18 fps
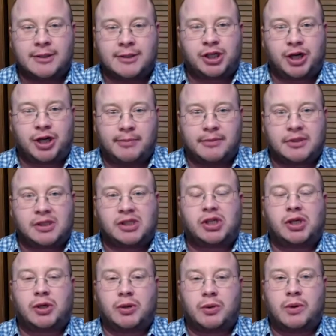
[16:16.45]
trips
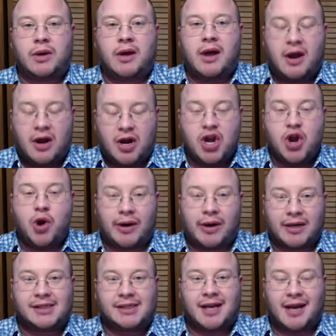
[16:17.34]
to New York
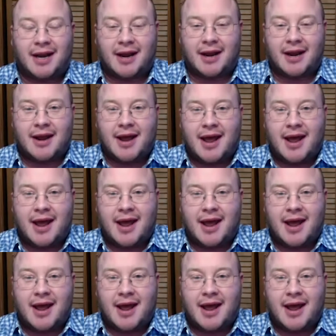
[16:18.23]
City,